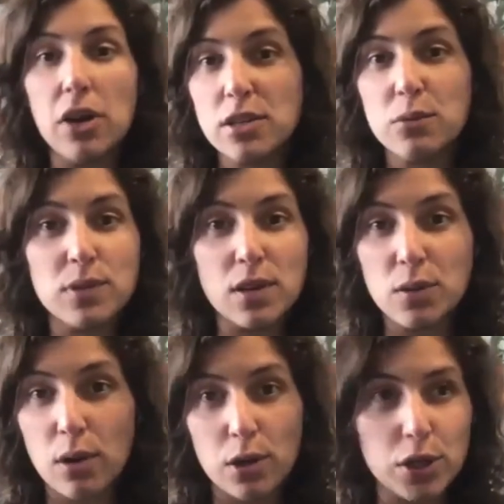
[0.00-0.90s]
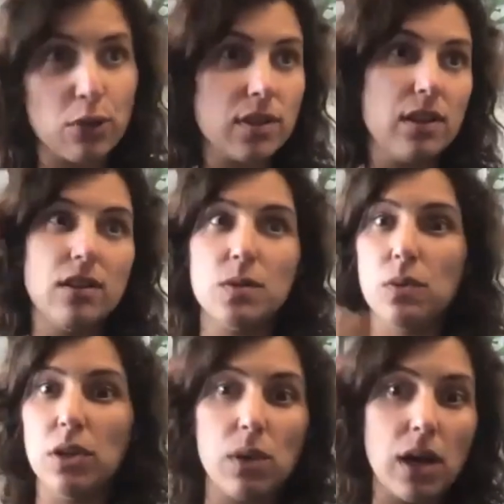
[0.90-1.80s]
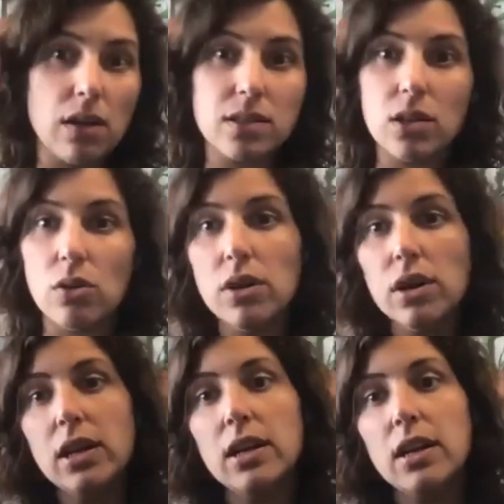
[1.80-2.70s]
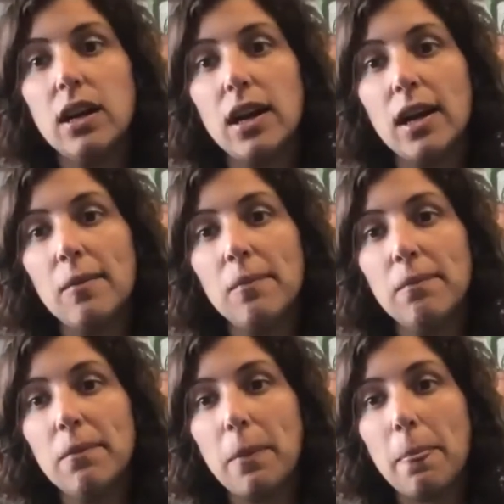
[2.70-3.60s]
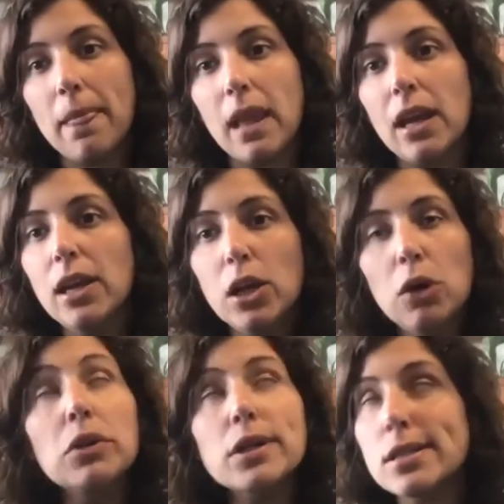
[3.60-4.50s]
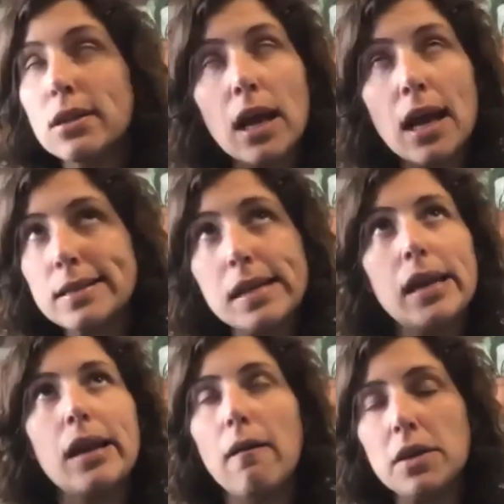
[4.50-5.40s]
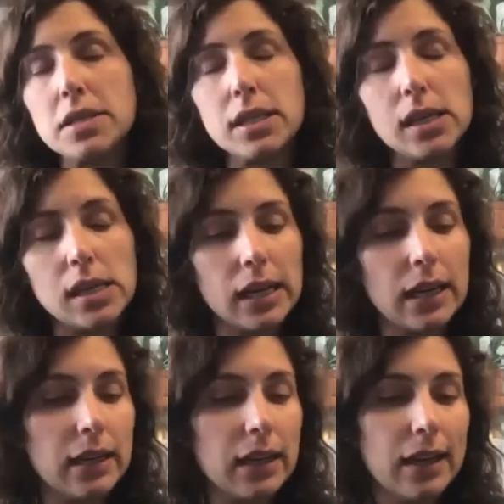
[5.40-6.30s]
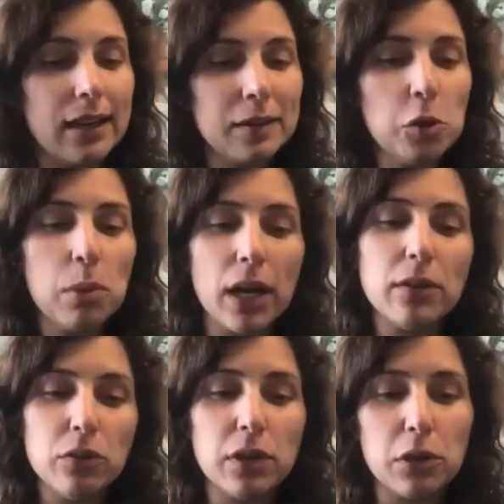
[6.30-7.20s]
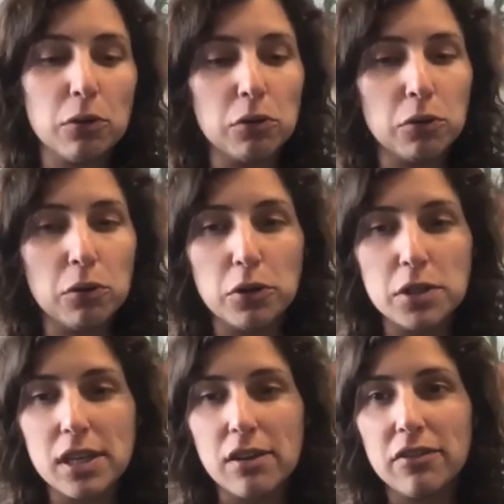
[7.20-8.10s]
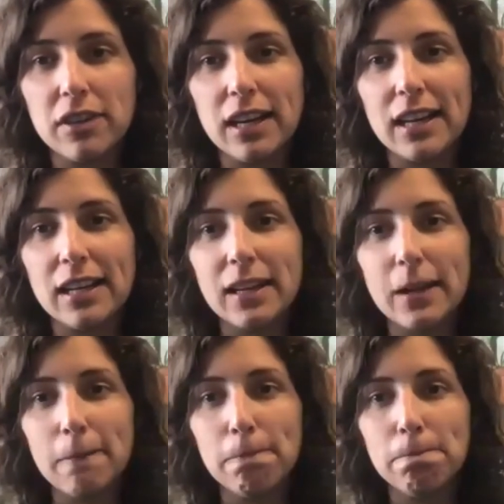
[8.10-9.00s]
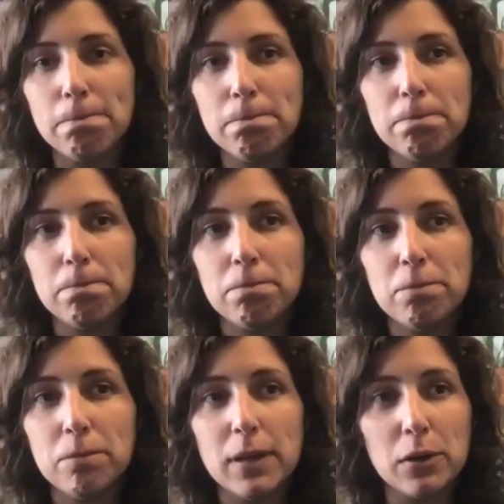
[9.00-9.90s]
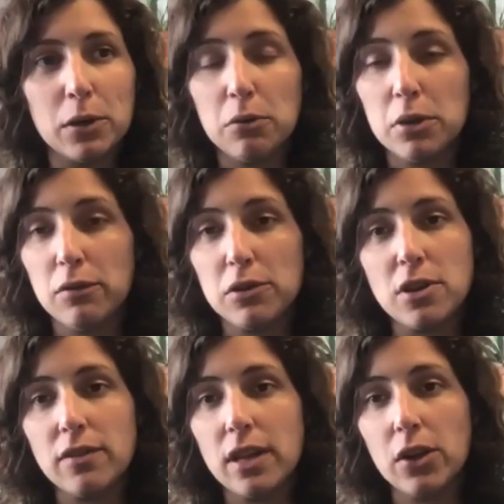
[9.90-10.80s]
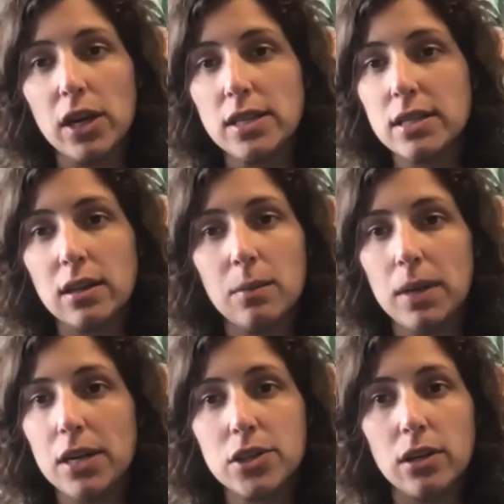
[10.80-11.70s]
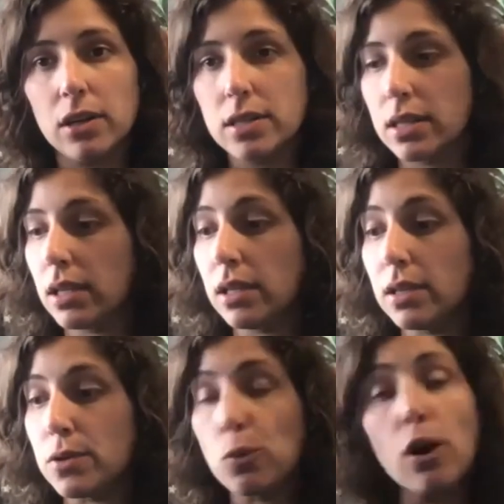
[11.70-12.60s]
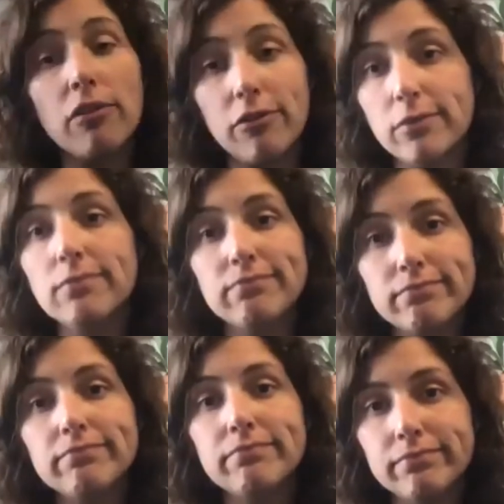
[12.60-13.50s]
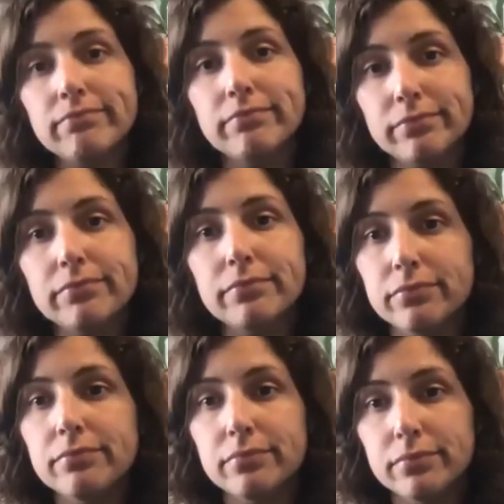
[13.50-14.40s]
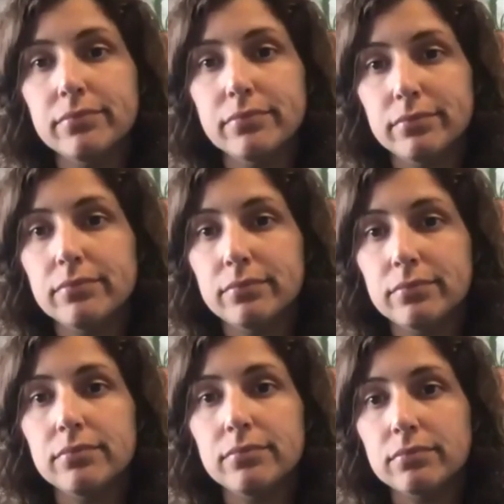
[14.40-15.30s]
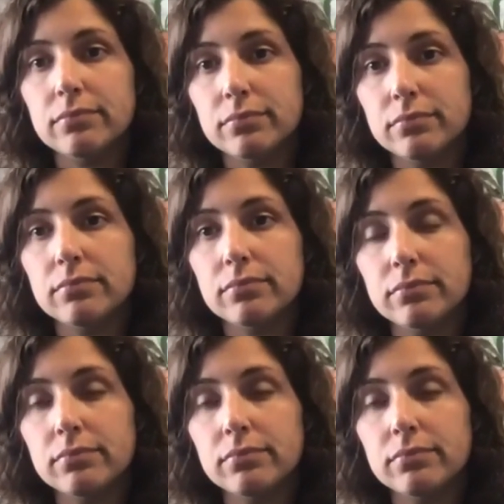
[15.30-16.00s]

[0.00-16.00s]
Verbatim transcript: I need to feed my disease. Um, Sam Snodgrass, who was also on our show, said this really well. So, um, you know, listen to Last Day, obviously. And uh, no, but I do think you'll you'll learn stuff. And um I don't know, give yourself that grace and compassion, because it is rough.